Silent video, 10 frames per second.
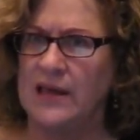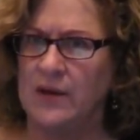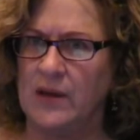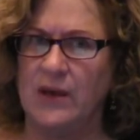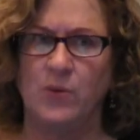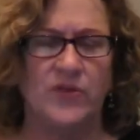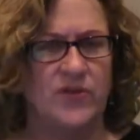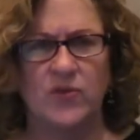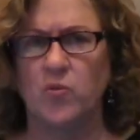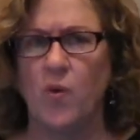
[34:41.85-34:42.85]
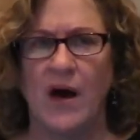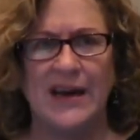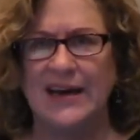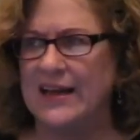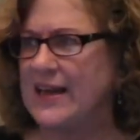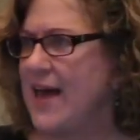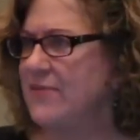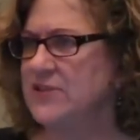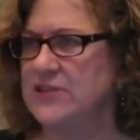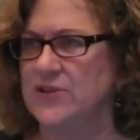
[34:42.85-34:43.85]
it was just one in a
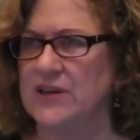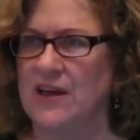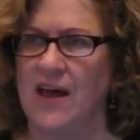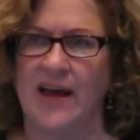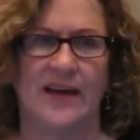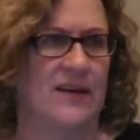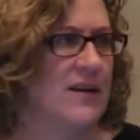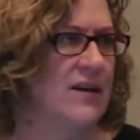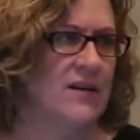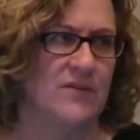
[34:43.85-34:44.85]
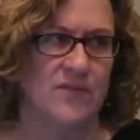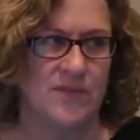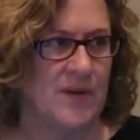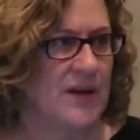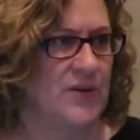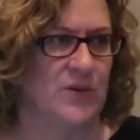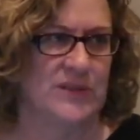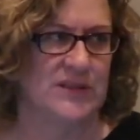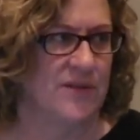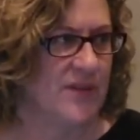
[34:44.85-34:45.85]
cafeteria line of
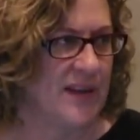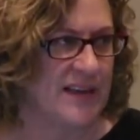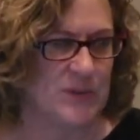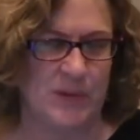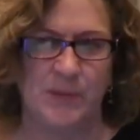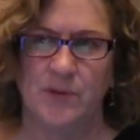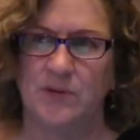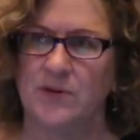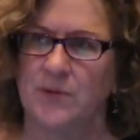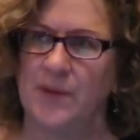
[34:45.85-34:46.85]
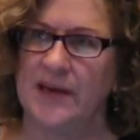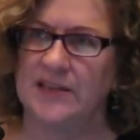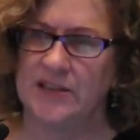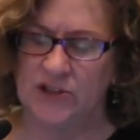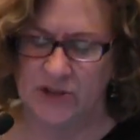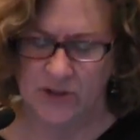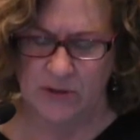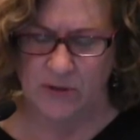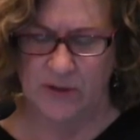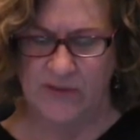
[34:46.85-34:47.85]
hundreds of things people could pay attention
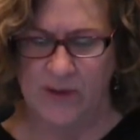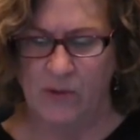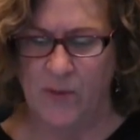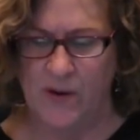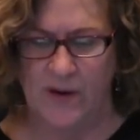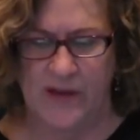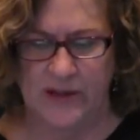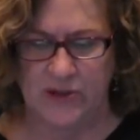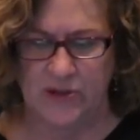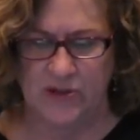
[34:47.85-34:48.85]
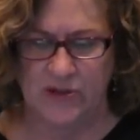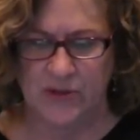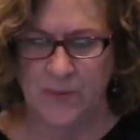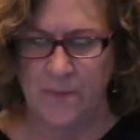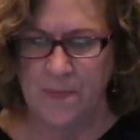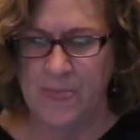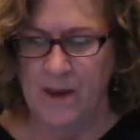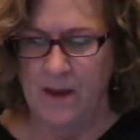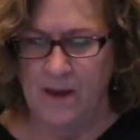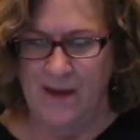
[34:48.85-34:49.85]
to if they were part of that church.
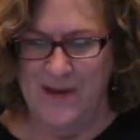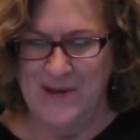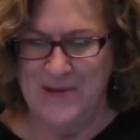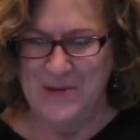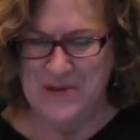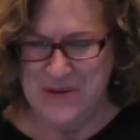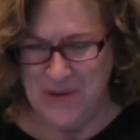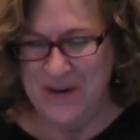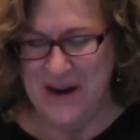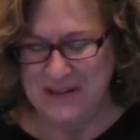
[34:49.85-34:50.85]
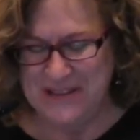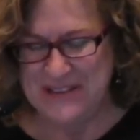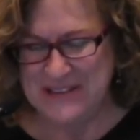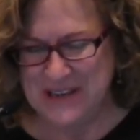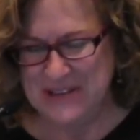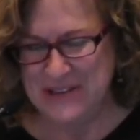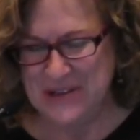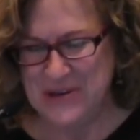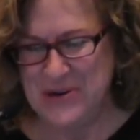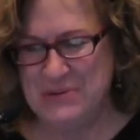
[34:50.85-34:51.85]
So when I was in discussion
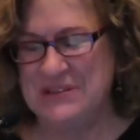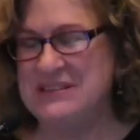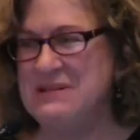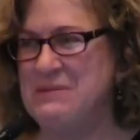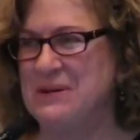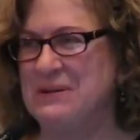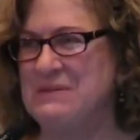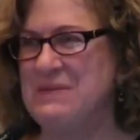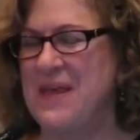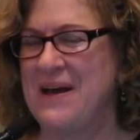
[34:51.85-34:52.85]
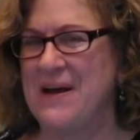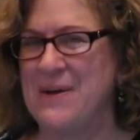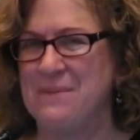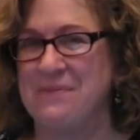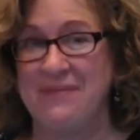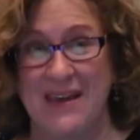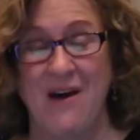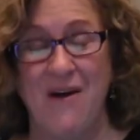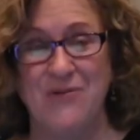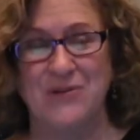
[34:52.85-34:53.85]
to go to Redeemer, they
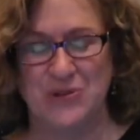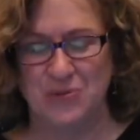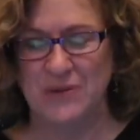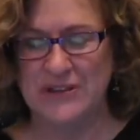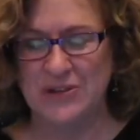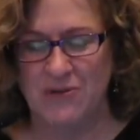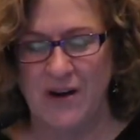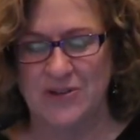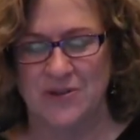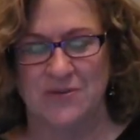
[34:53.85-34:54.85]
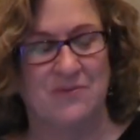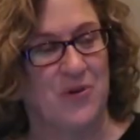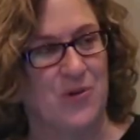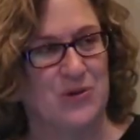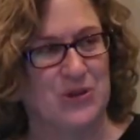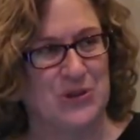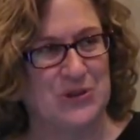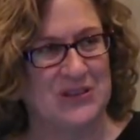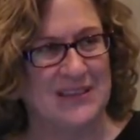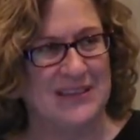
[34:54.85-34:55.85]
offered to restructure the whole
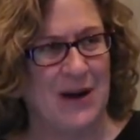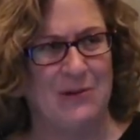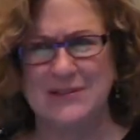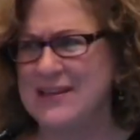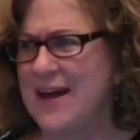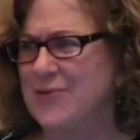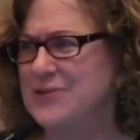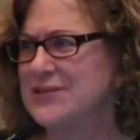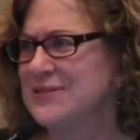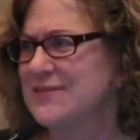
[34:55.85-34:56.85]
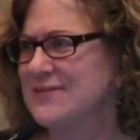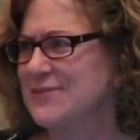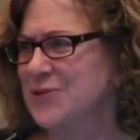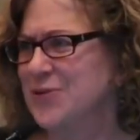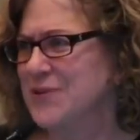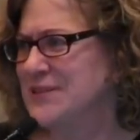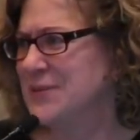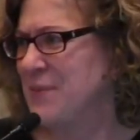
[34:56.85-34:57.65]
church. I was nervous